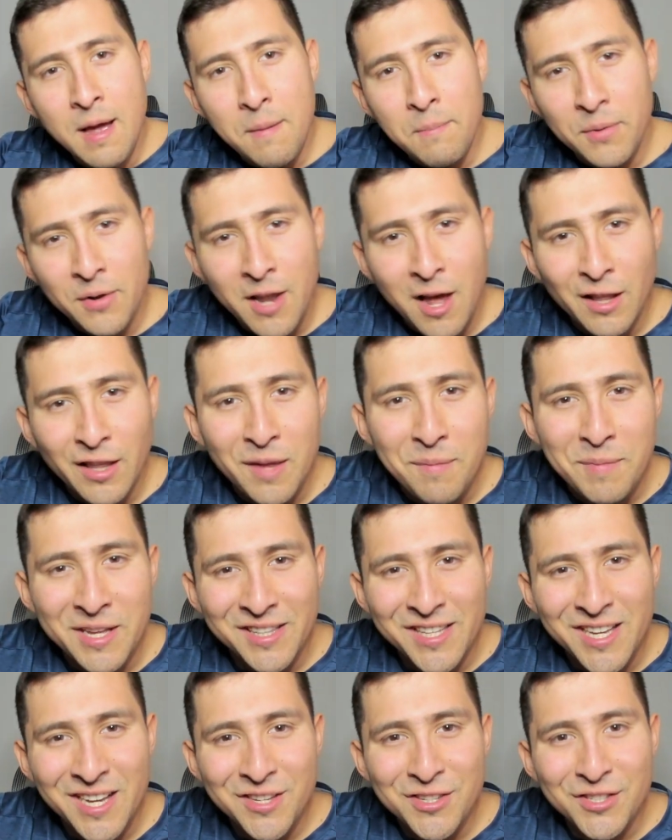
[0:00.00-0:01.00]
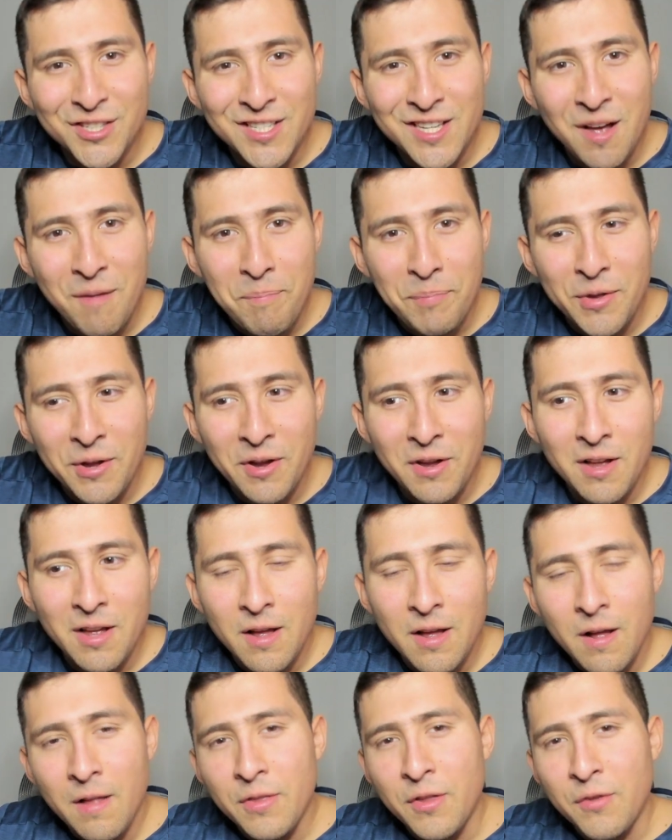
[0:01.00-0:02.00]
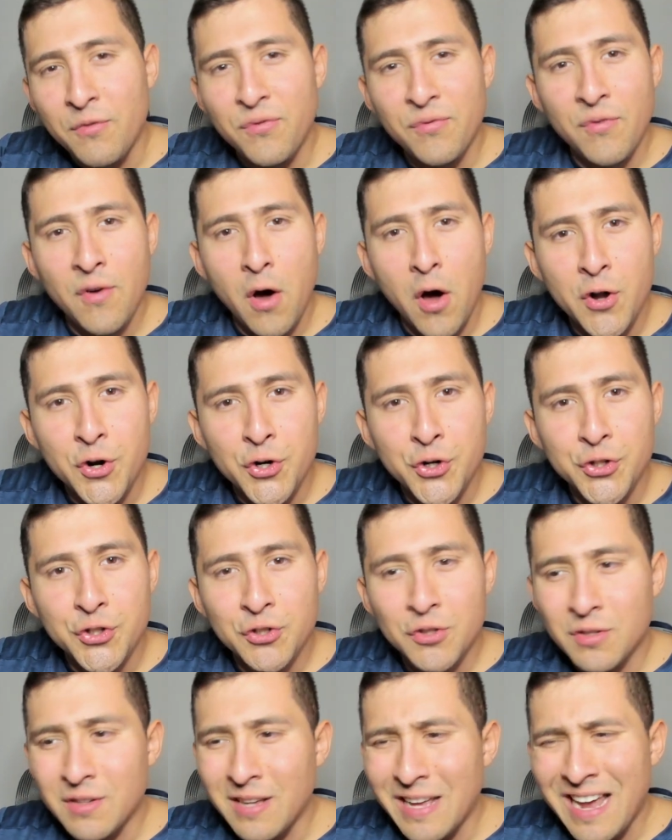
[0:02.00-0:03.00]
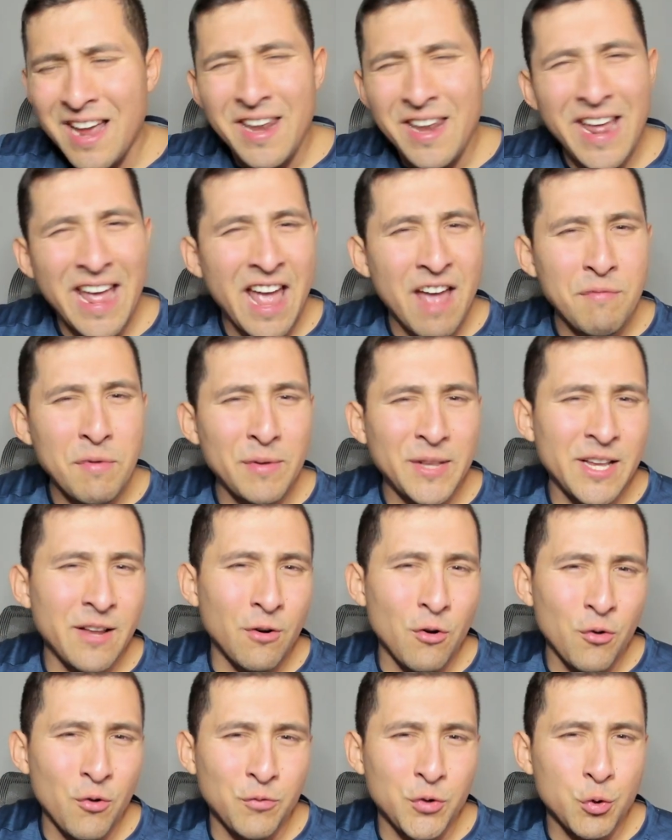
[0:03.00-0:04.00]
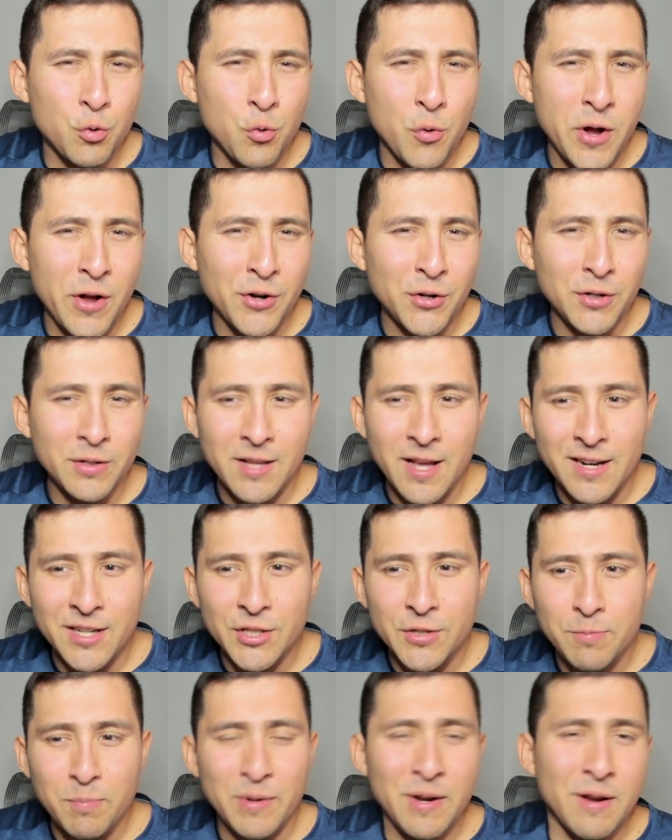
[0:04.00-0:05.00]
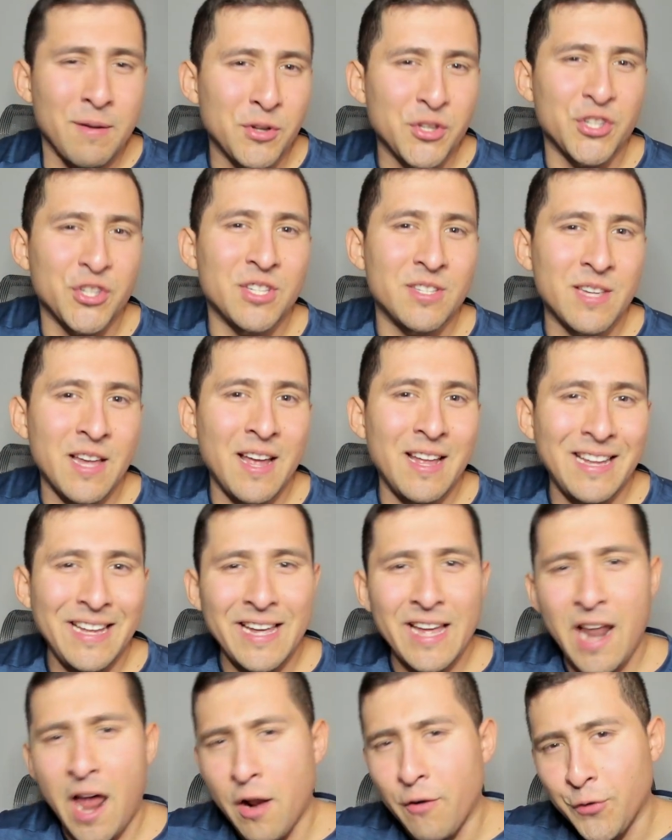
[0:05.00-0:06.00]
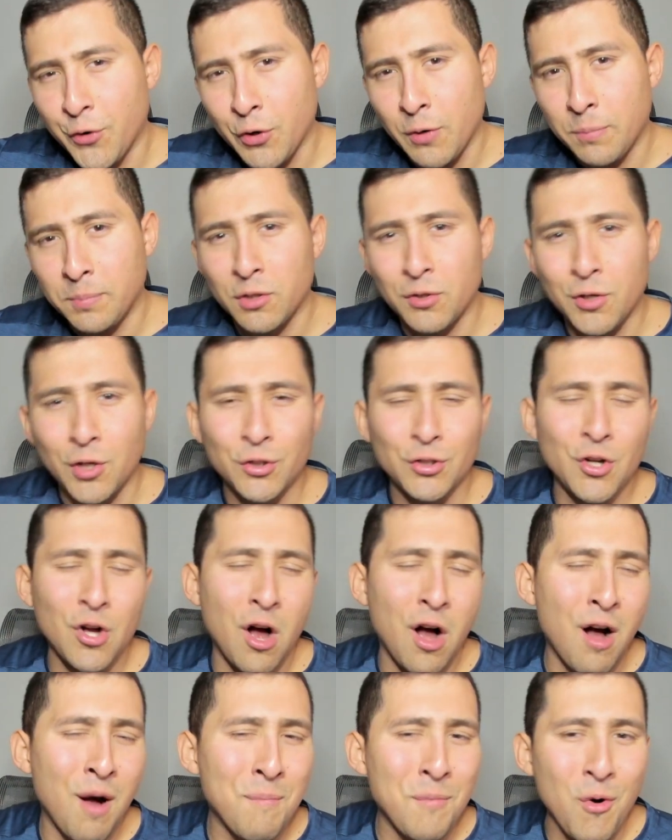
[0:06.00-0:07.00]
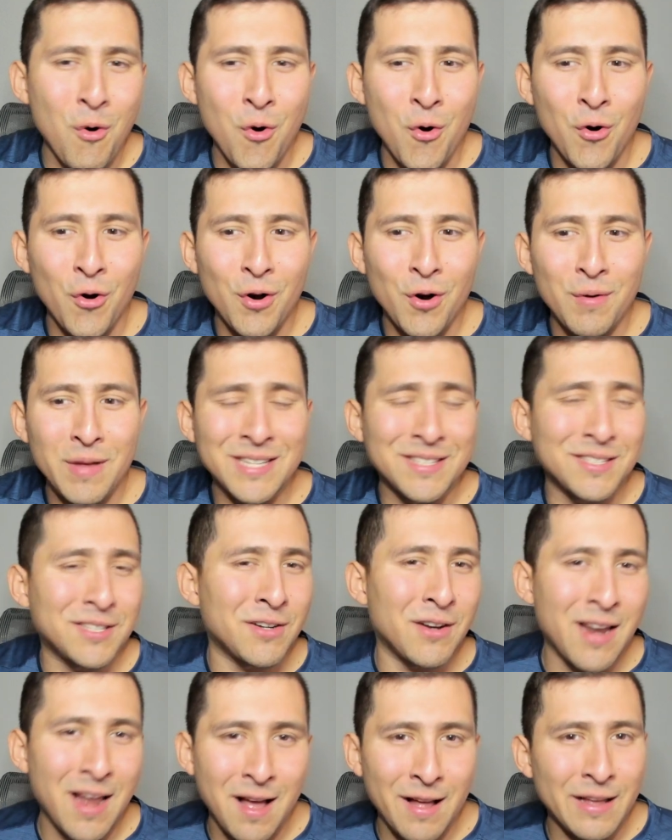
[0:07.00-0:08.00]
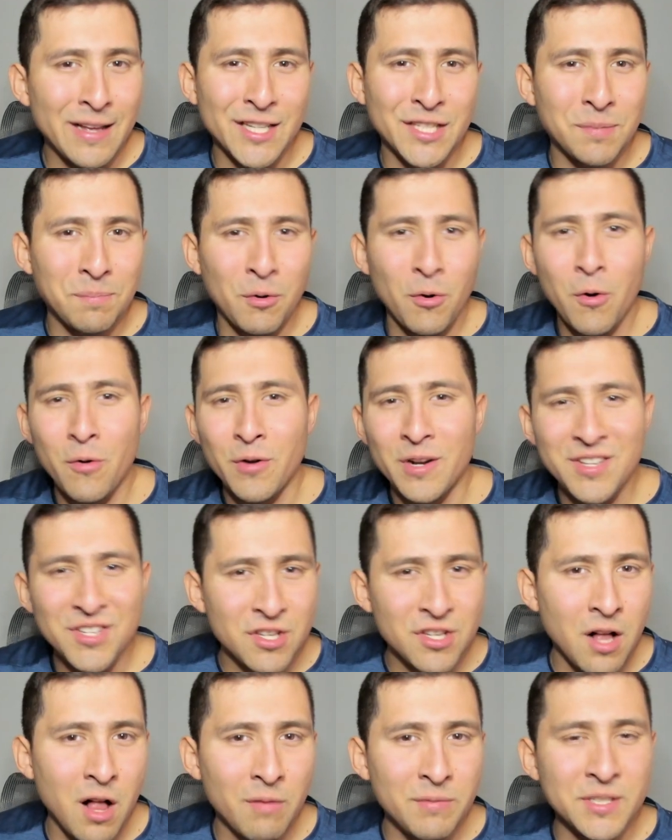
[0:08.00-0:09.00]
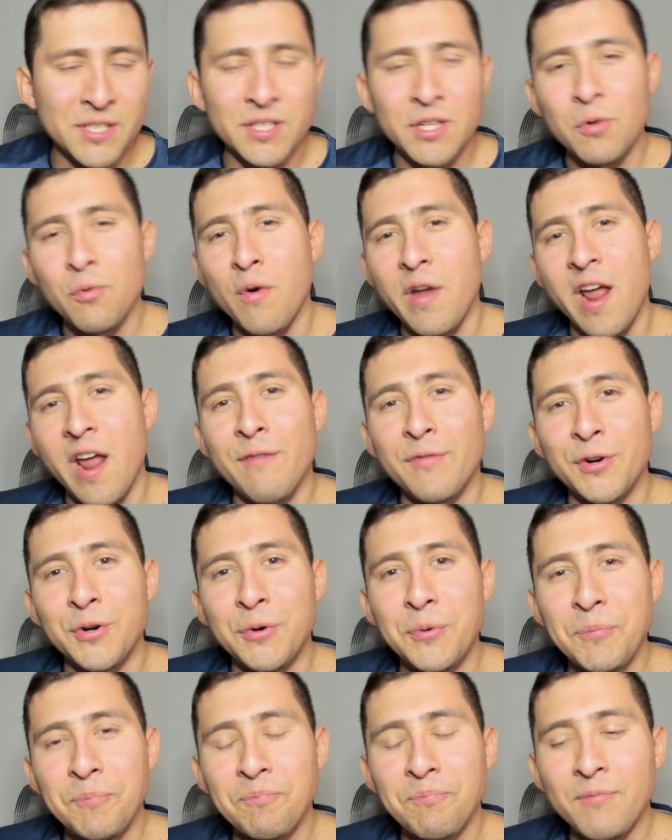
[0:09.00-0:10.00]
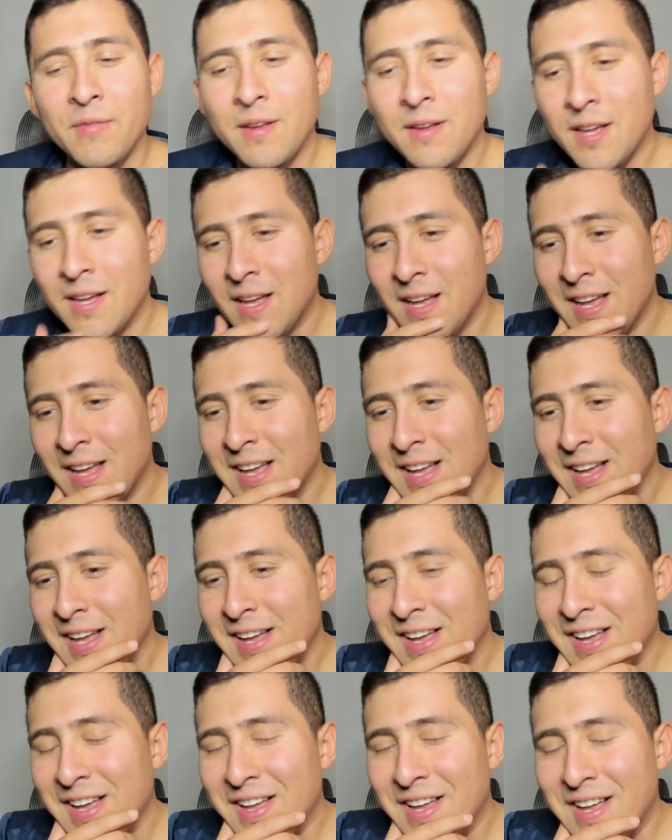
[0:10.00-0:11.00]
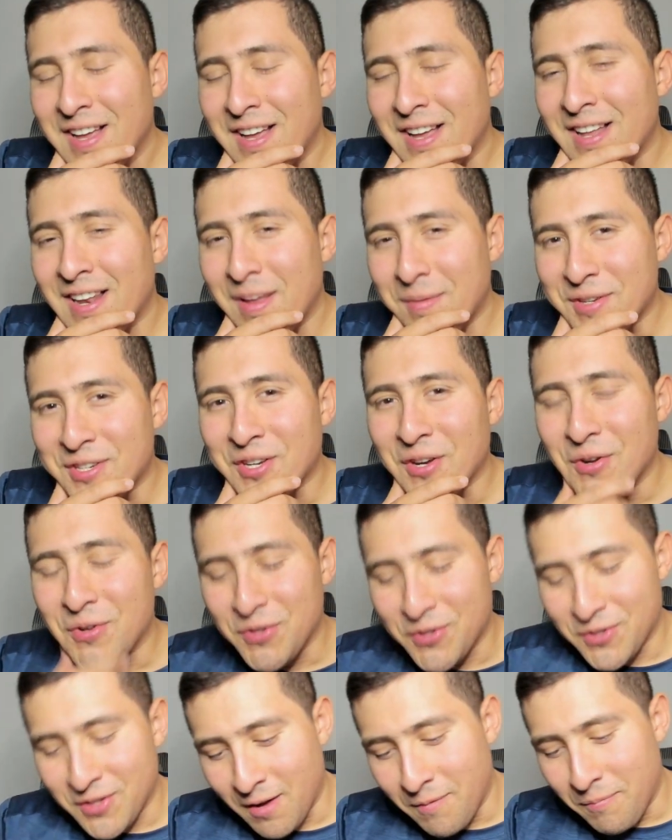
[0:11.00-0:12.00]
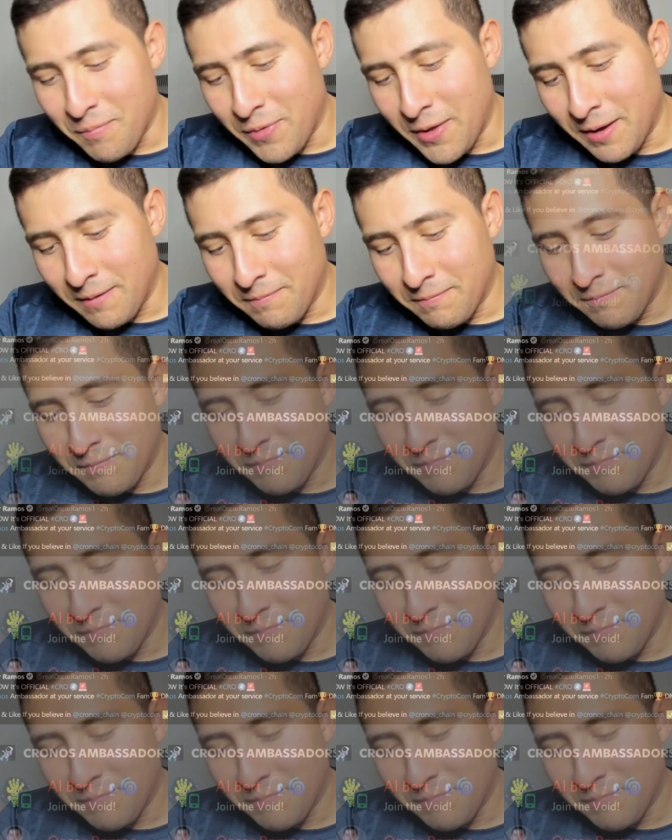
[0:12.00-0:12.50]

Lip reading: But now let me tell you something. The FUDders and everything on Twitter that is pretty much saying get out of crypto.com or it's gonna explode insolvency, whatever. Let me show you something.